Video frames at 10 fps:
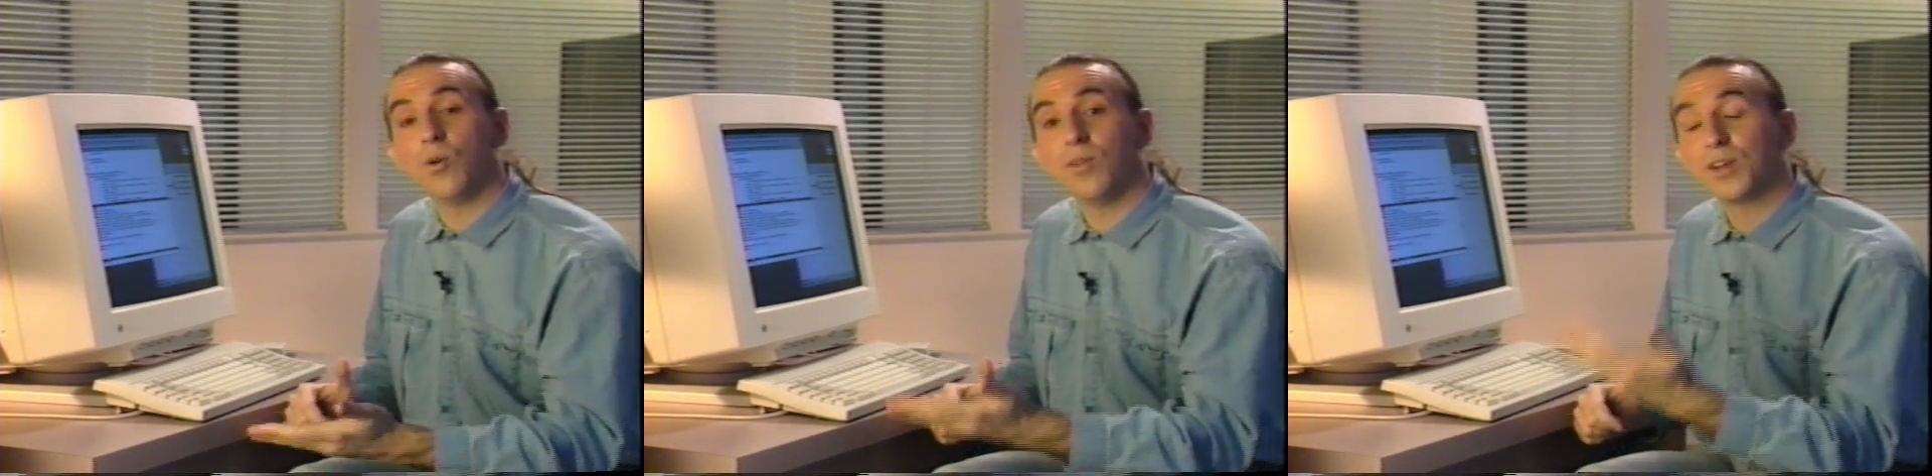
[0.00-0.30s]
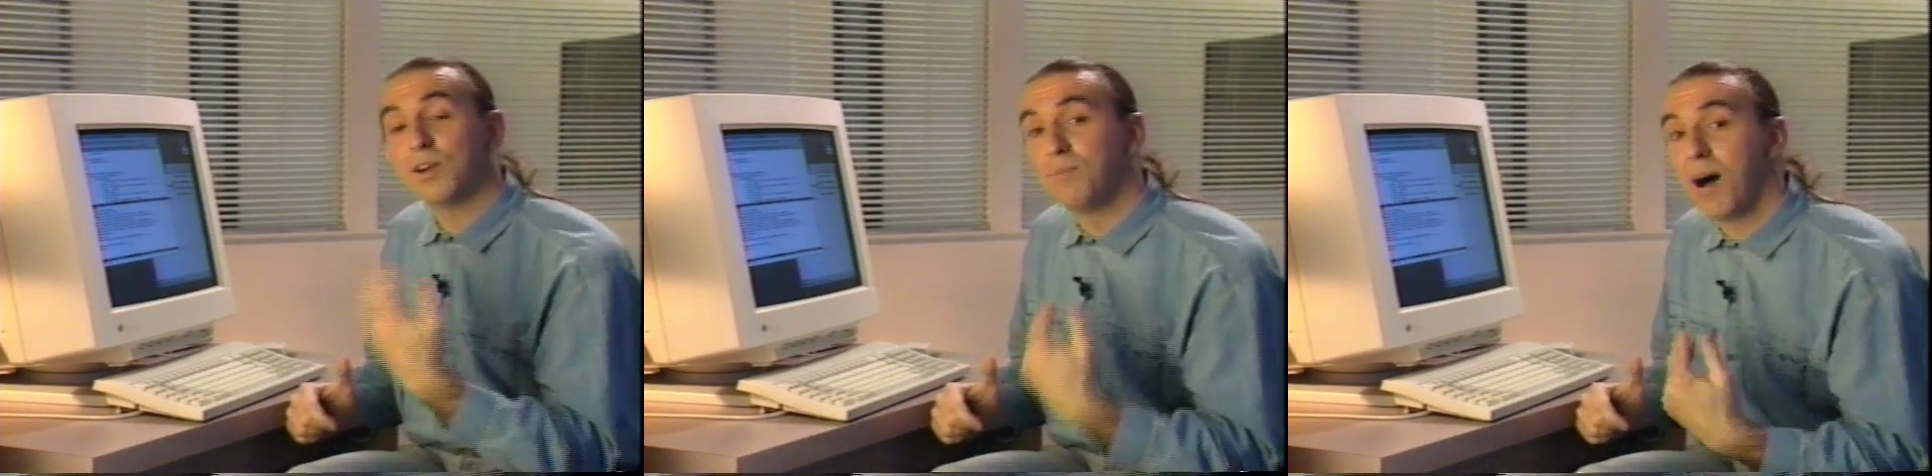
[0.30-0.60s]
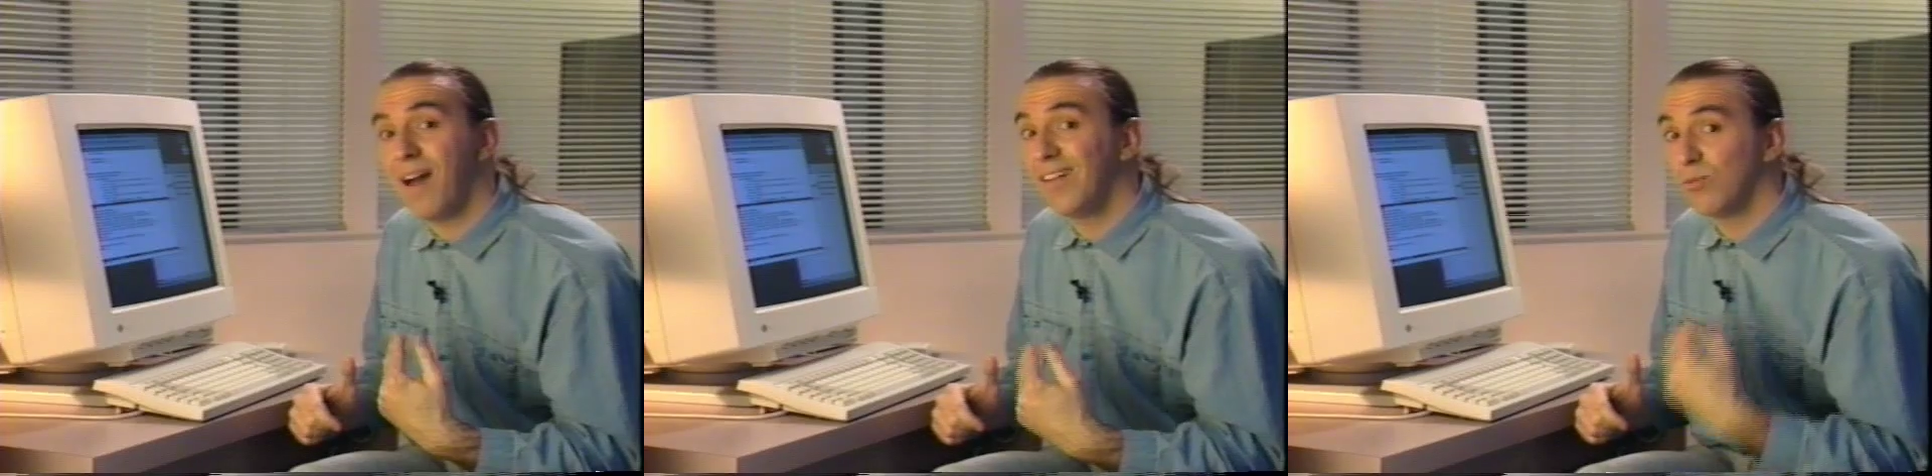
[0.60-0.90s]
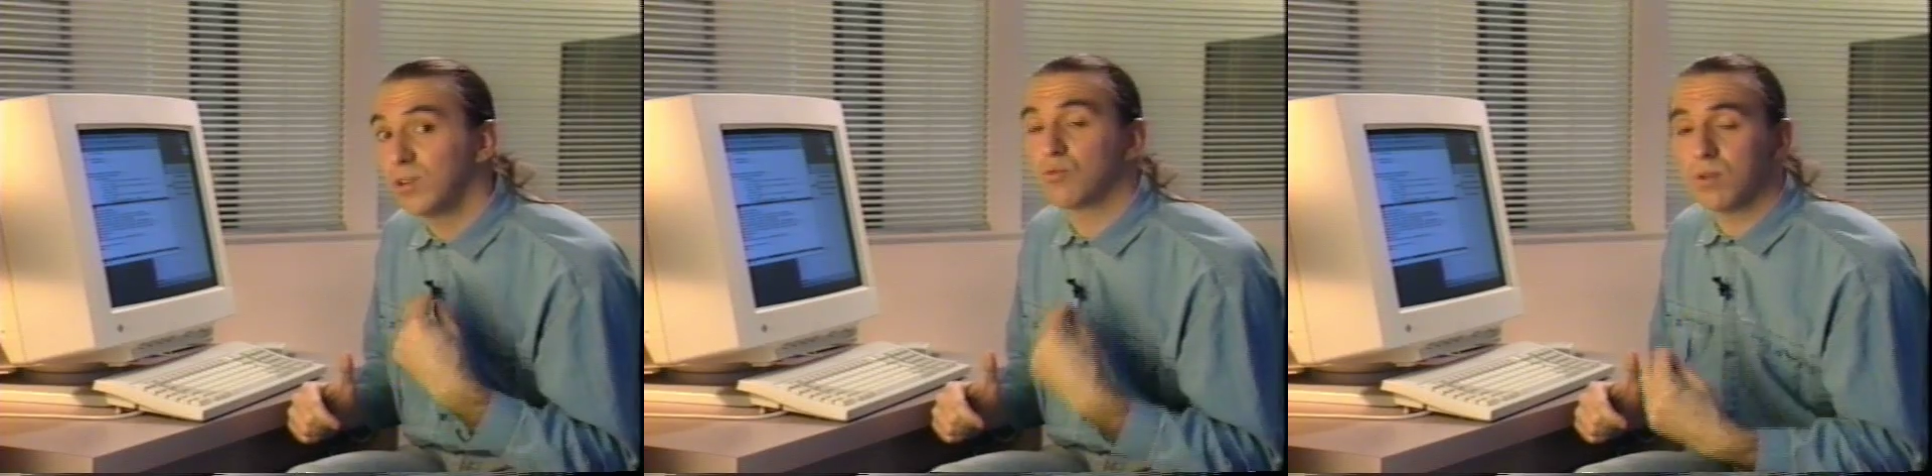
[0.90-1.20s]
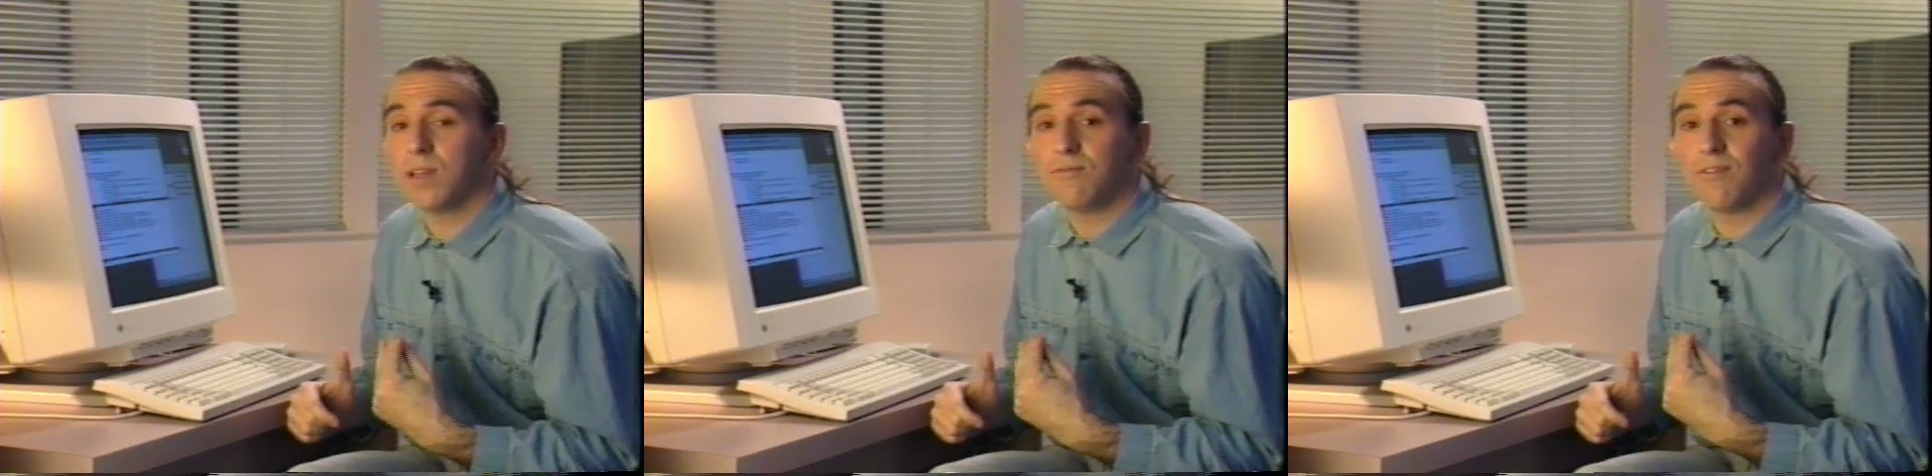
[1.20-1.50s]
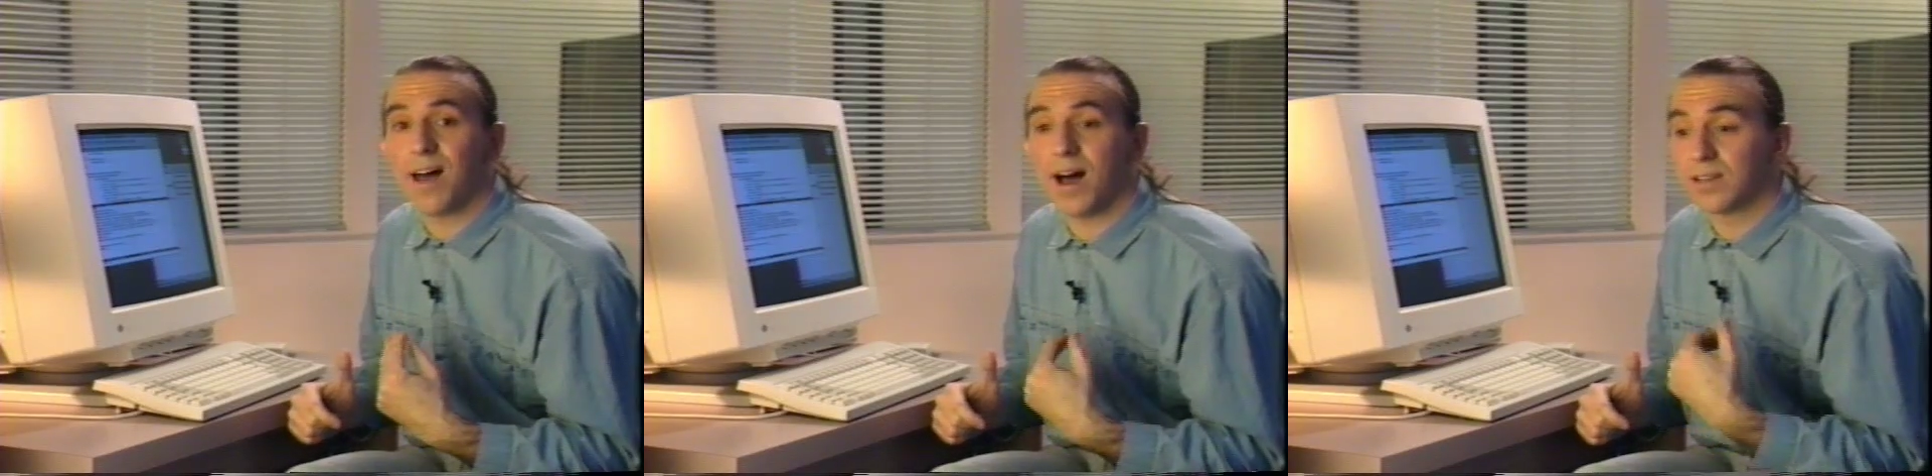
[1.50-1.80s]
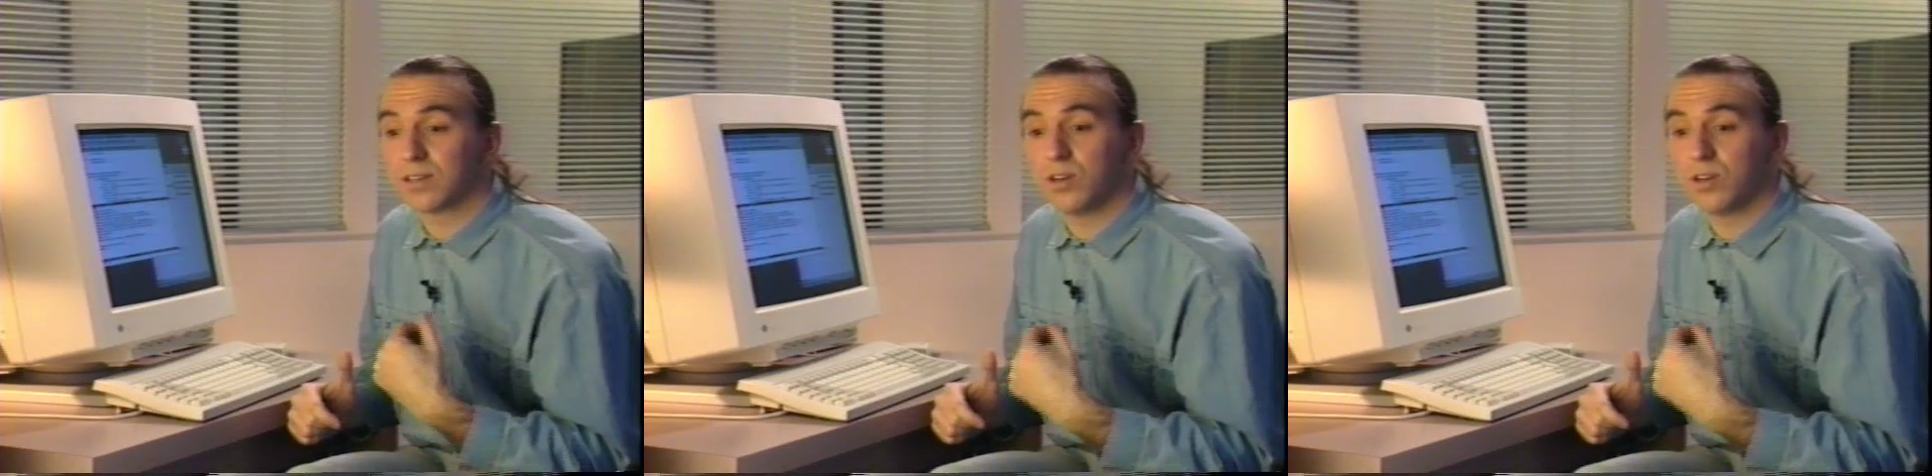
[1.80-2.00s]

the compile was really fast.